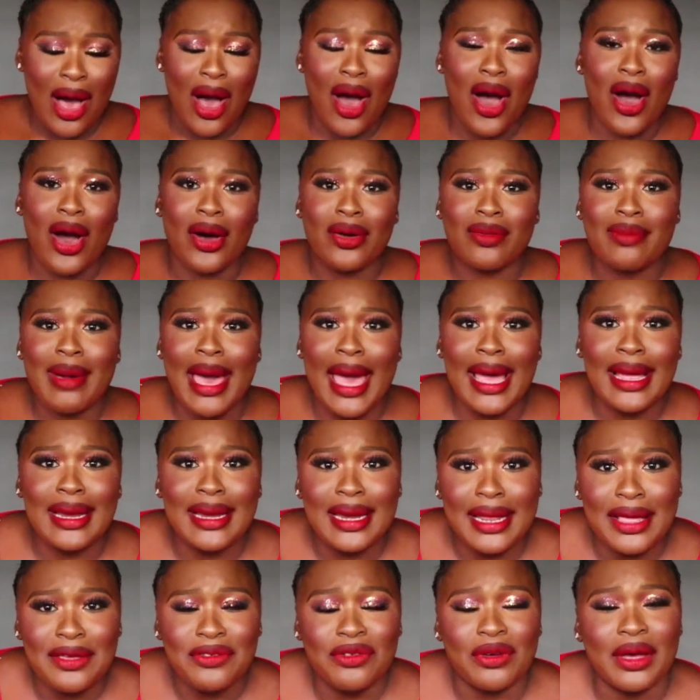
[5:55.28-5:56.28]
Oh,
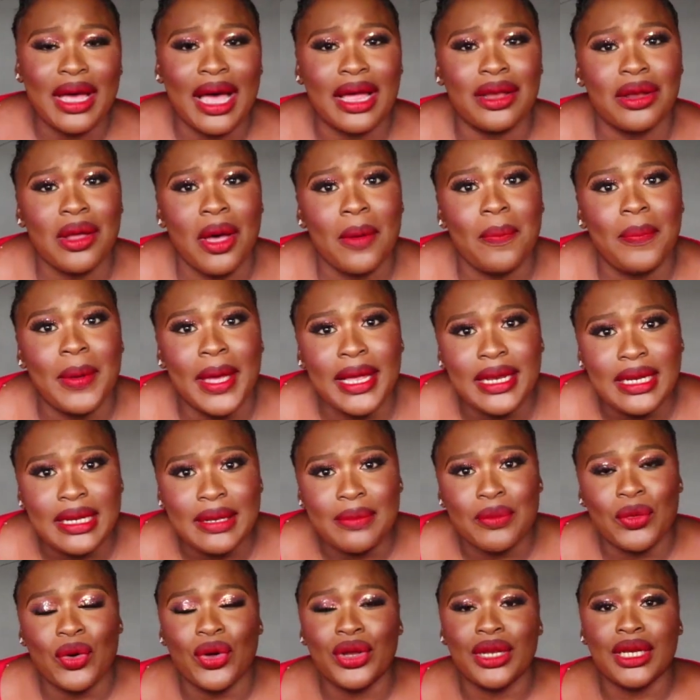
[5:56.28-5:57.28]
Benny, if you cannot pay
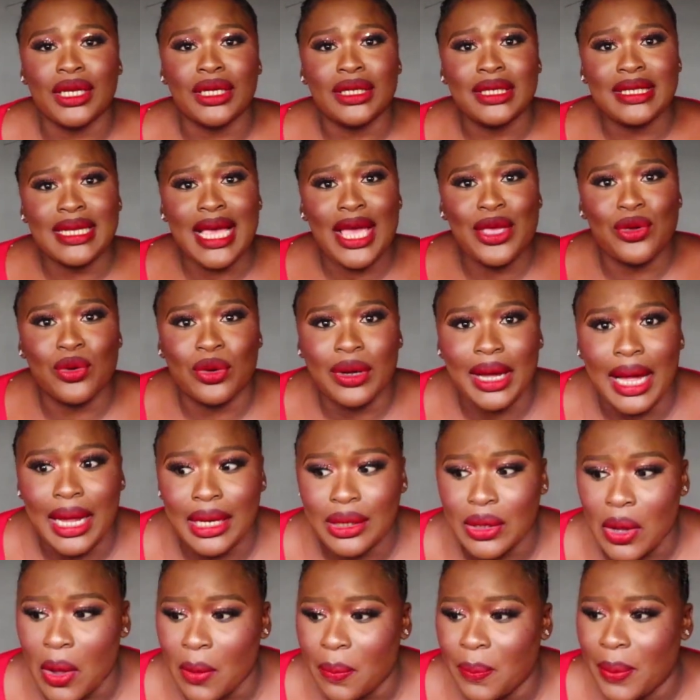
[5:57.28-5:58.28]
the money, say you
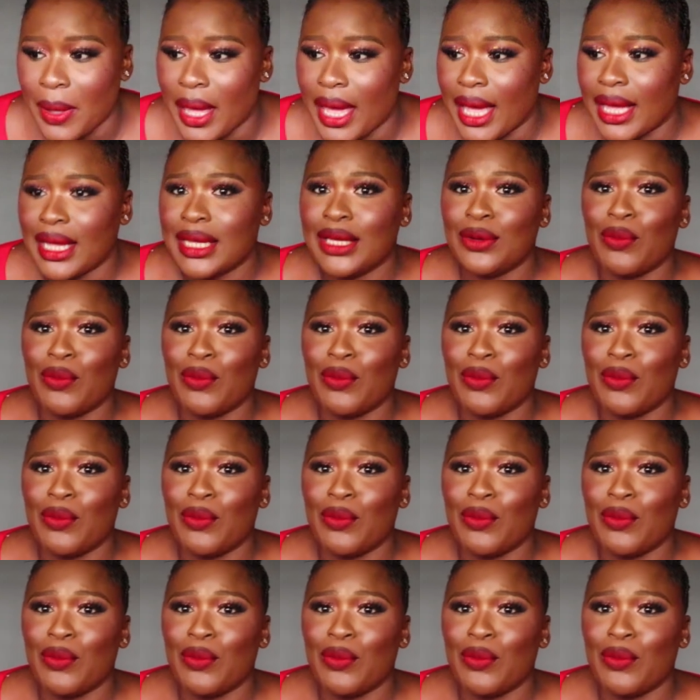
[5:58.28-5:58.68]
cannot pay.